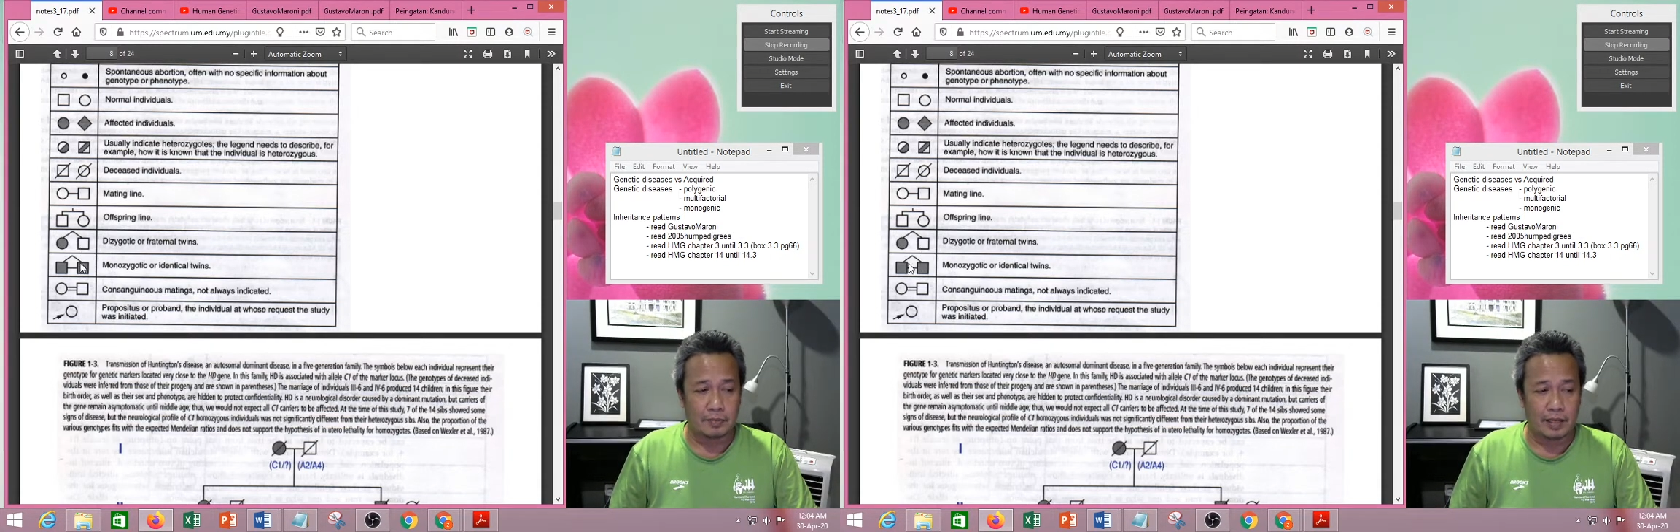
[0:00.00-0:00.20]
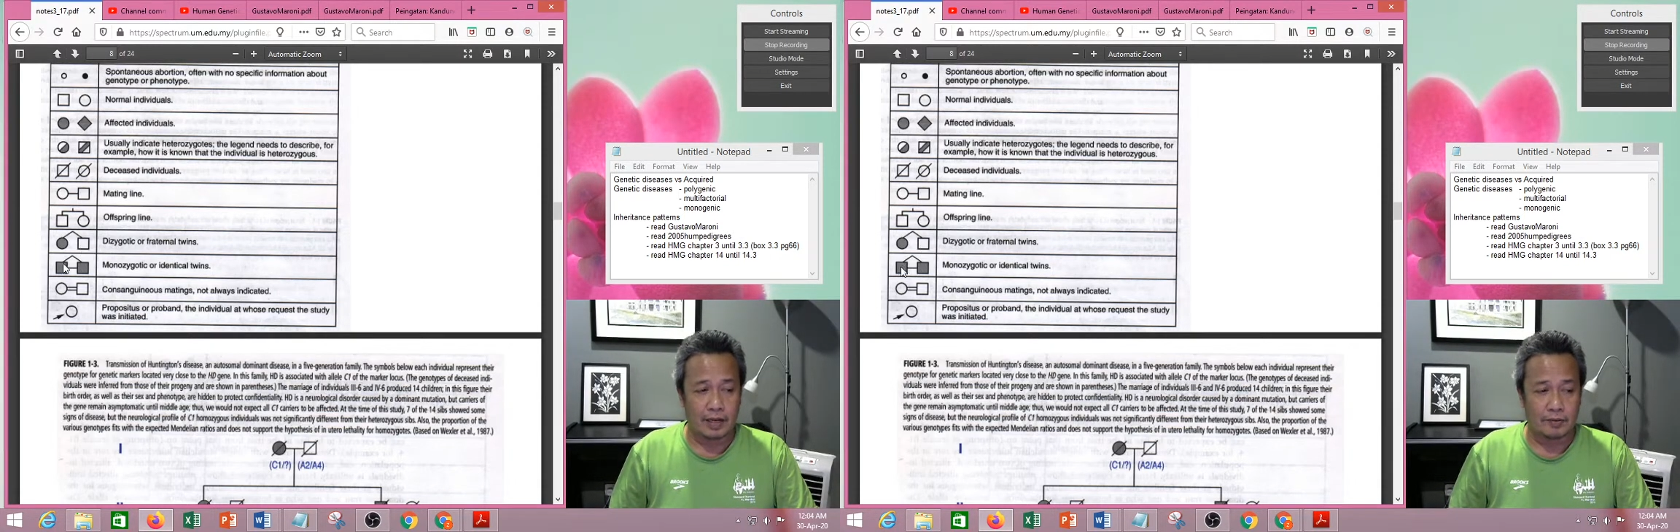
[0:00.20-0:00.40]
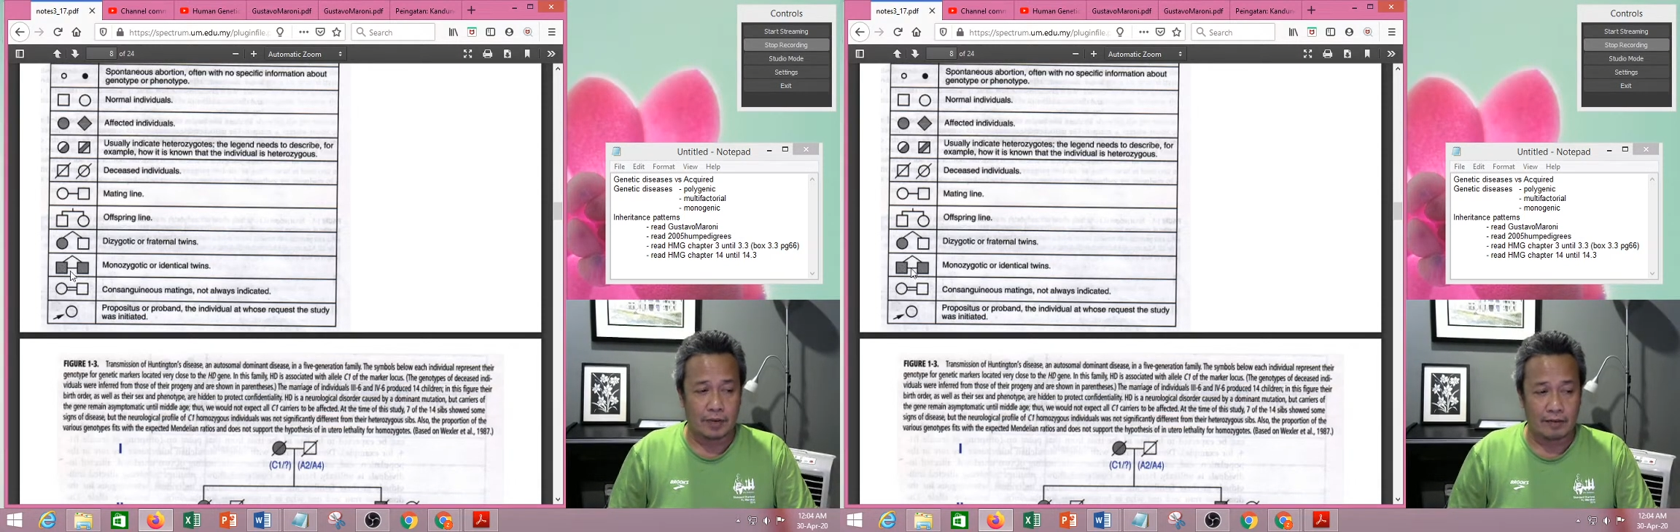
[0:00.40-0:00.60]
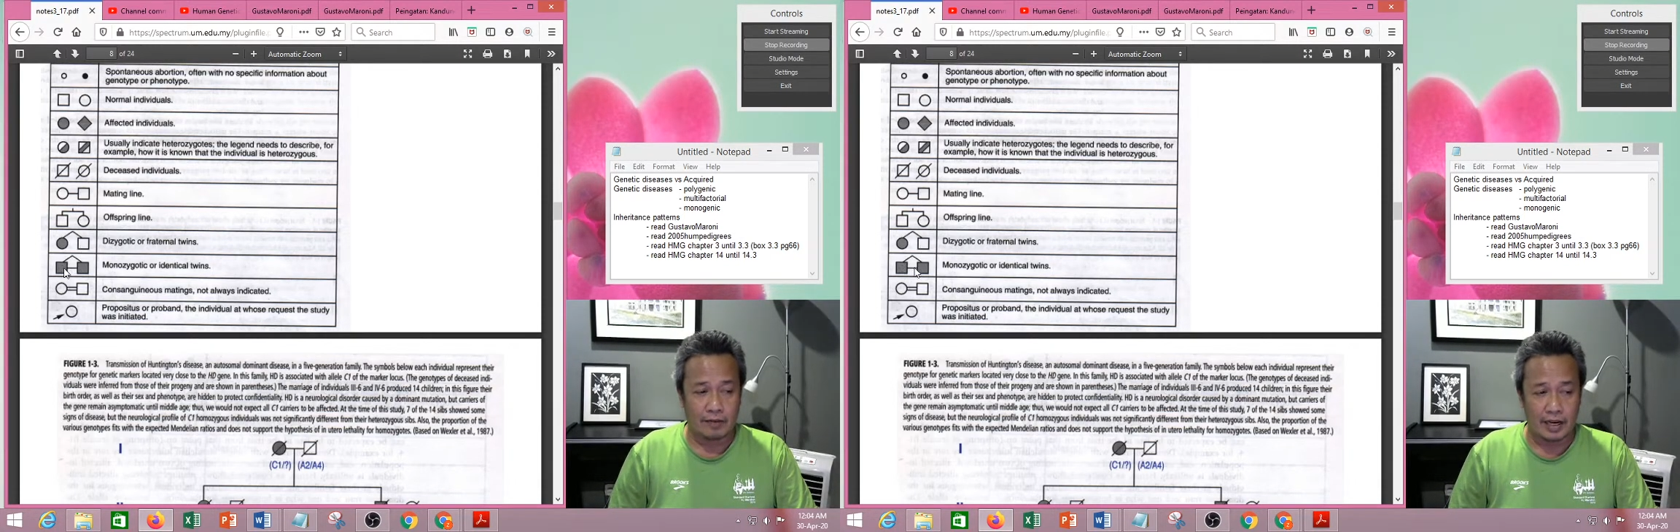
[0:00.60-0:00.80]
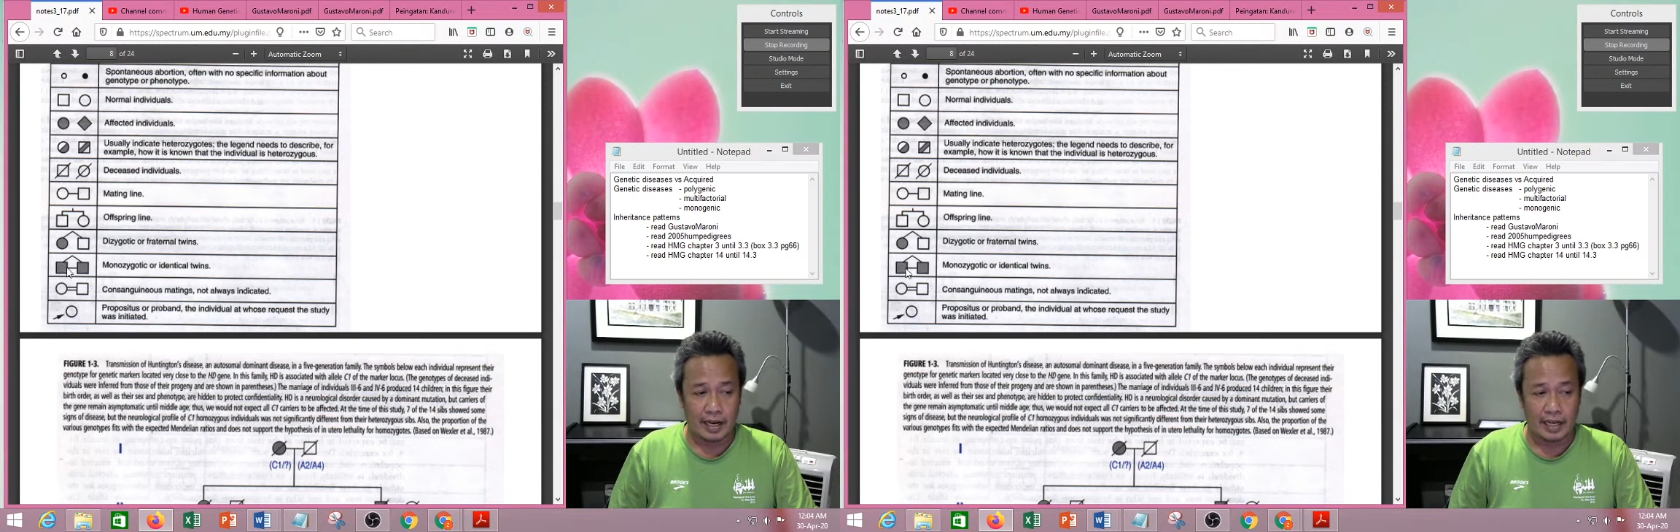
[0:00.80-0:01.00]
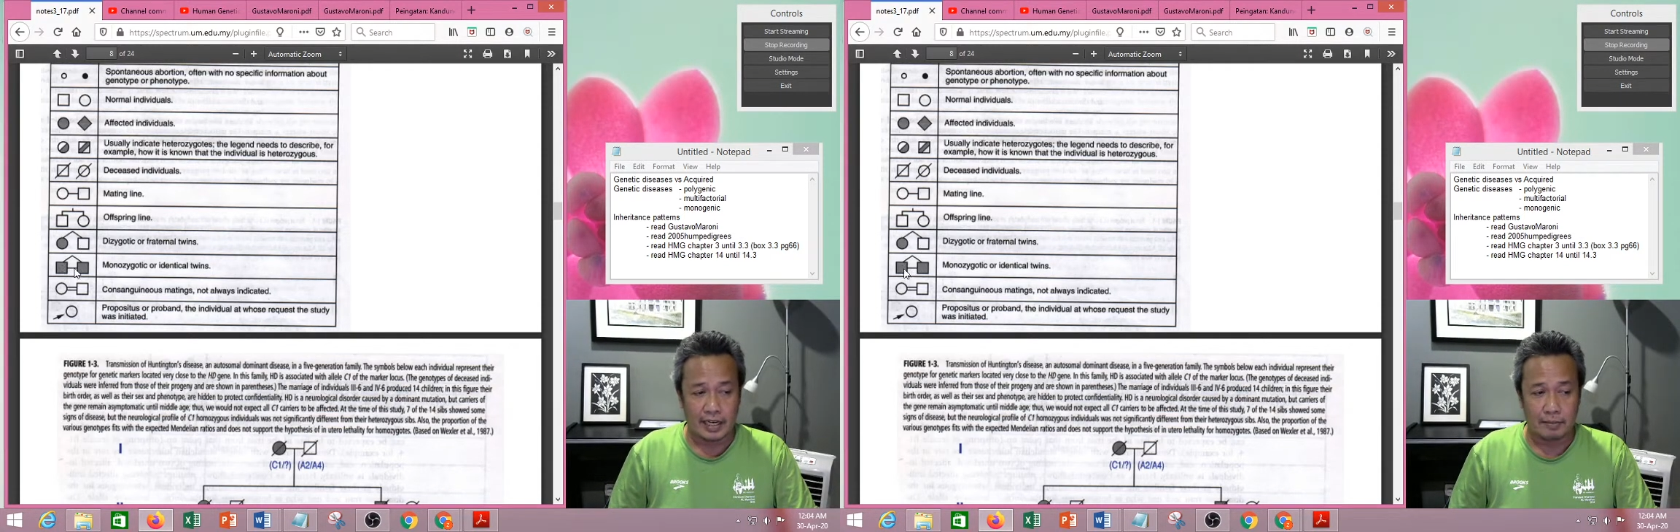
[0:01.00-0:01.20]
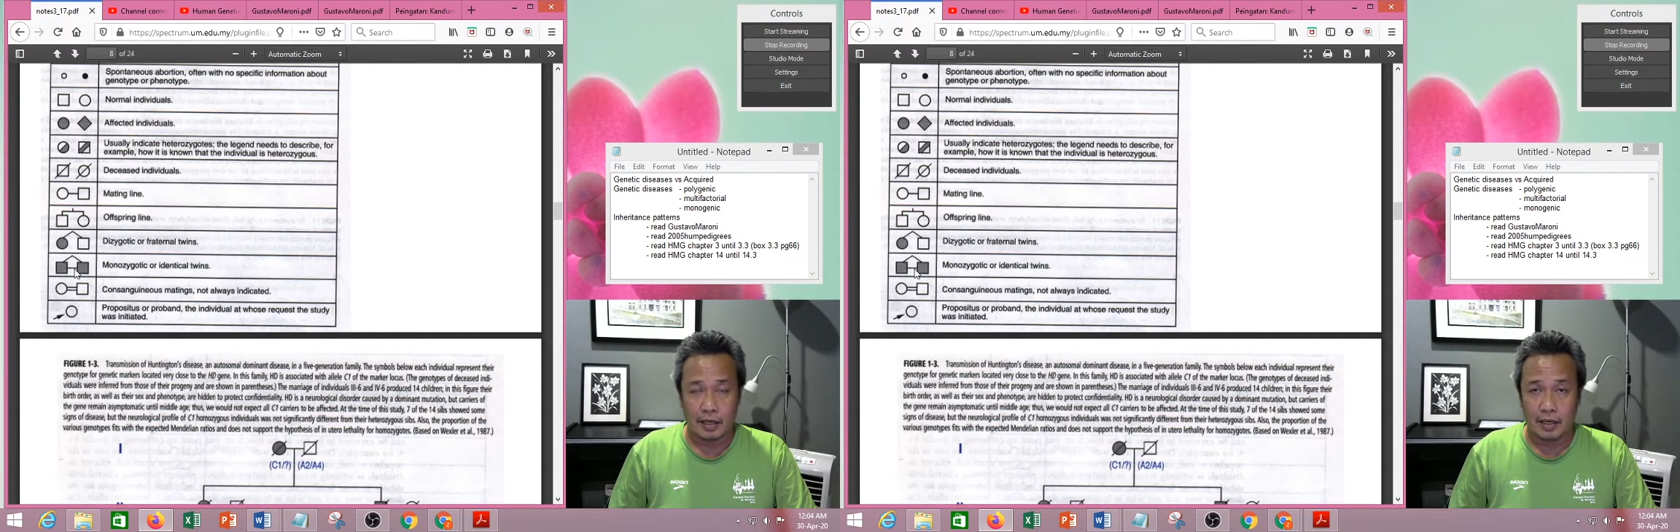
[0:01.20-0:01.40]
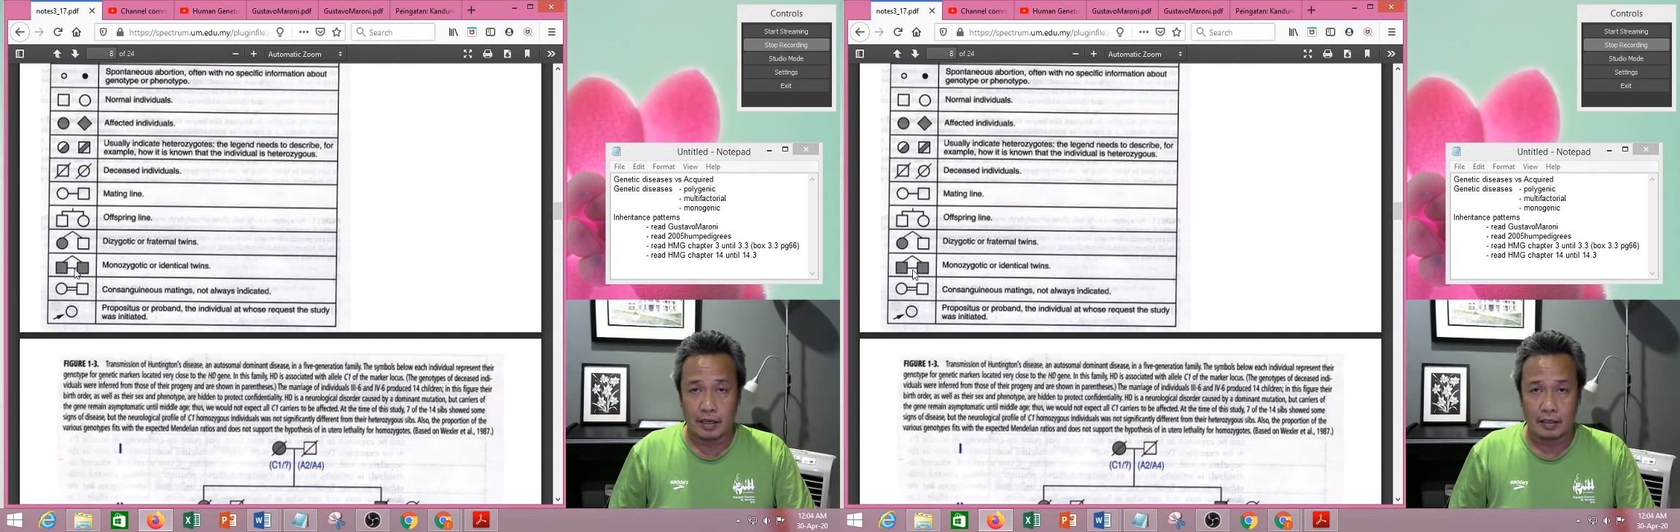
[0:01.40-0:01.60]
But if you have a line in the
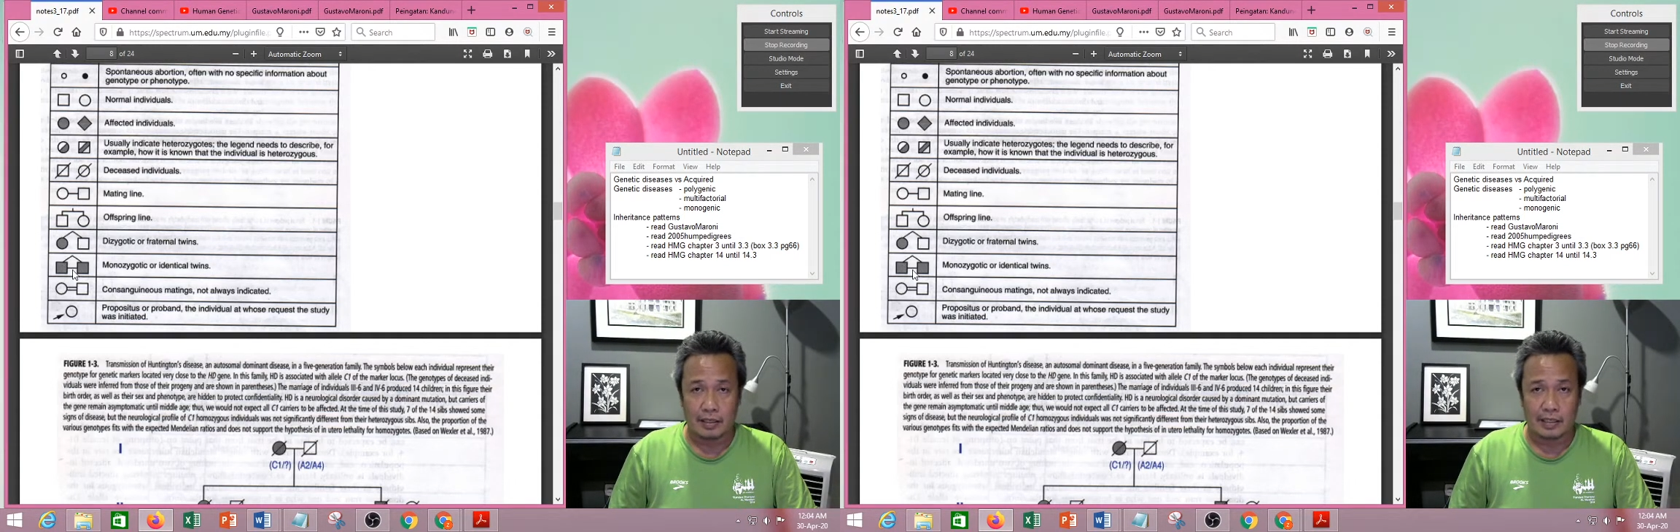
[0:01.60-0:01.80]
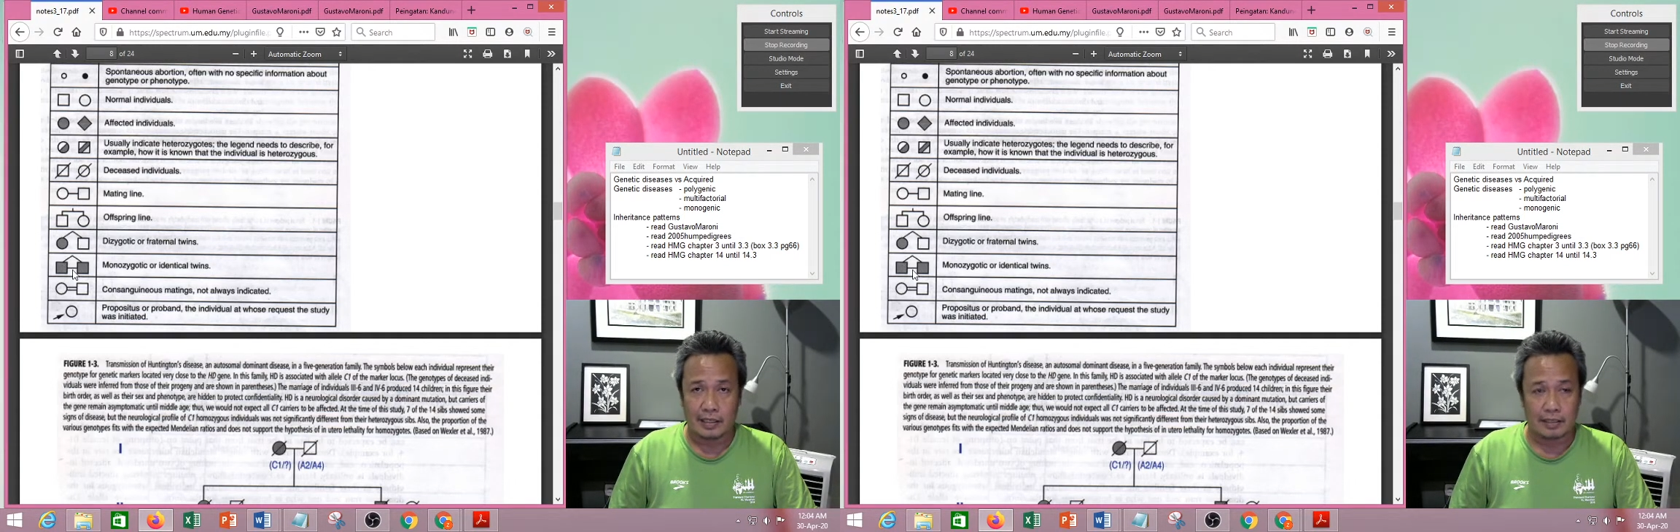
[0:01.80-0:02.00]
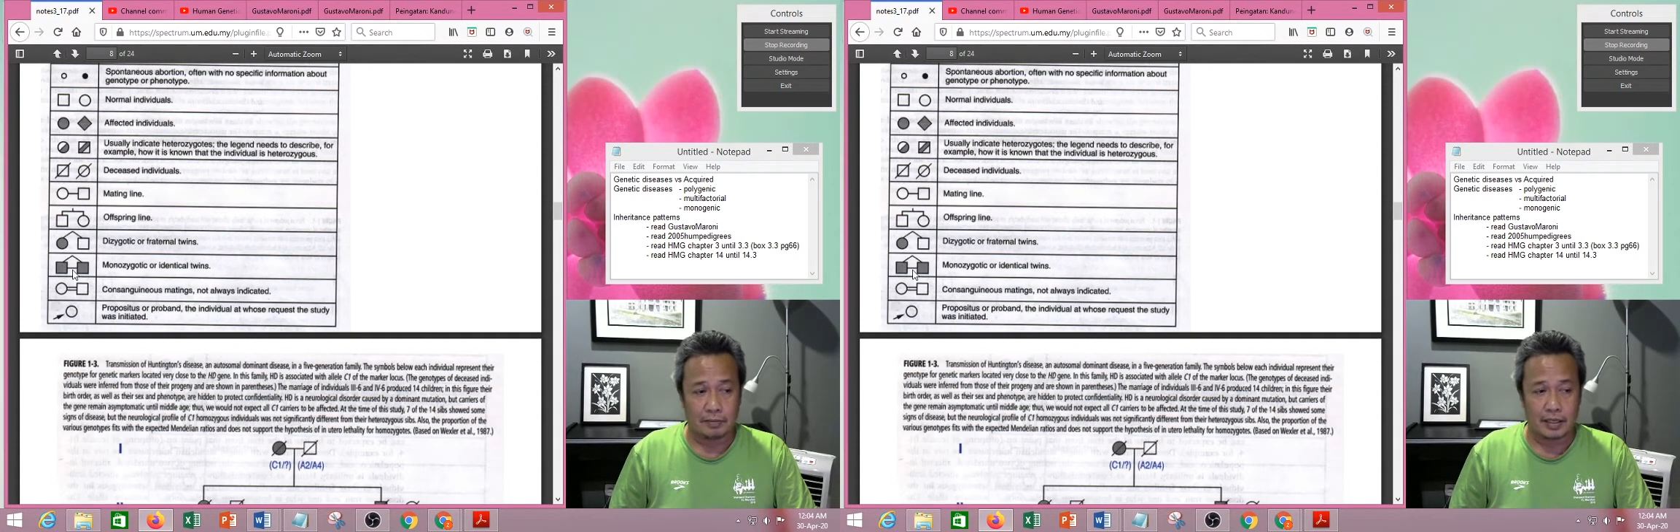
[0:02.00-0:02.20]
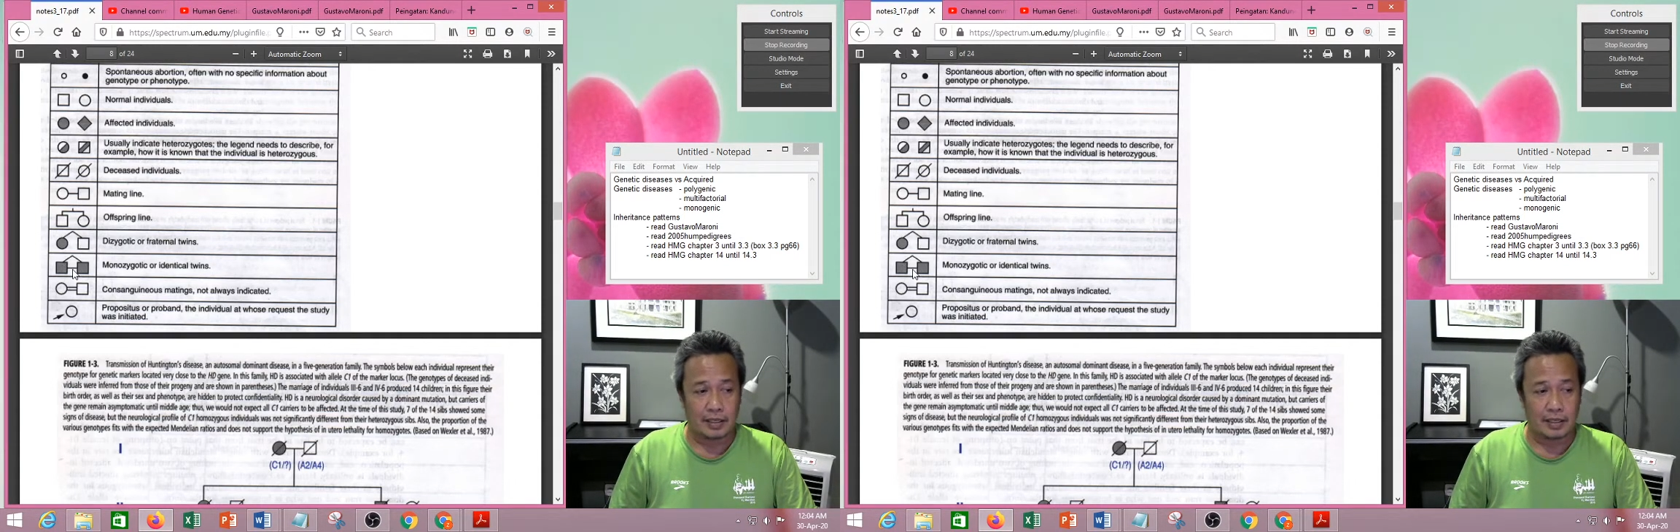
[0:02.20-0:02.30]
middle, it doesn't mean that